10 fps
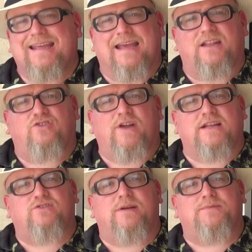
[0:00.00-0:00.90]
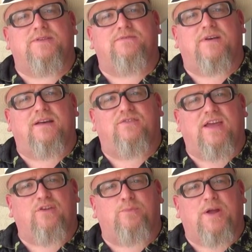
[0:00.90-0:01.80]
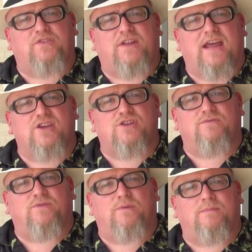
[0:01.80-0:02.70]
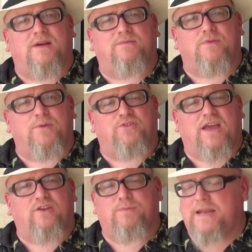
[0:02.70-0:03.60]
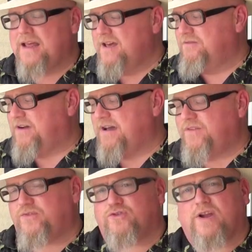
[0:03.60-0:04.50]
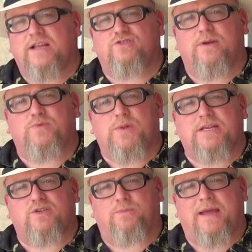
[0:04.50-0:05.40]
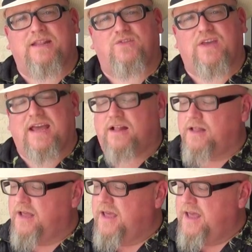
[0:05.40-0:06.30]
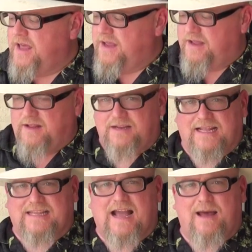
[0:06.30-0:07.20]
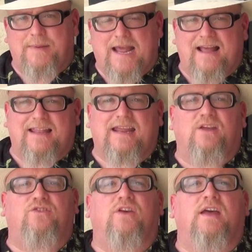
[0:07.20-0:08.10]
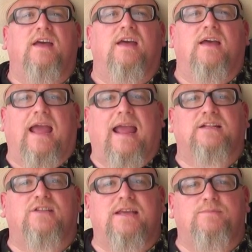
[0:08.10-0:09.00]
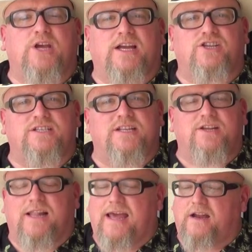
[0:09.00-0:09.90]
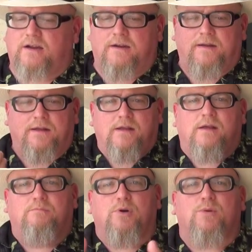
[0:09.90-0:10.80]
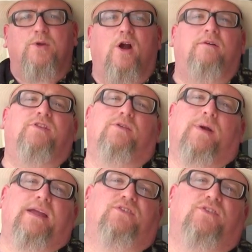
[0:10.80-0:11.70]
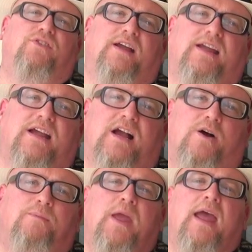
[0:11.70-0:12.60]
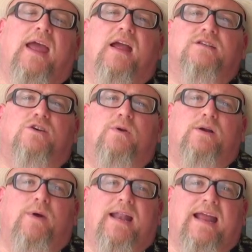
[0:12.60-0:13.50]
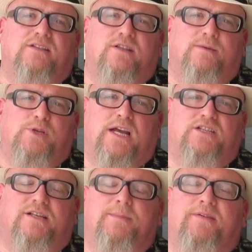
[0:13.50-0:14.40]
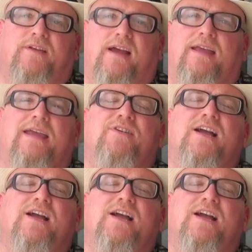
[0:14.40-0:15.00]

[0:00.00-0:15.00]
get the transcripts of sales presentation from your salesman. 5 different transcripts where they made the sale. Get the commonalities. Answer the objections in your letter. Boom, you're off to the races. There you go. Here's a quick way to answer the objections. I'm even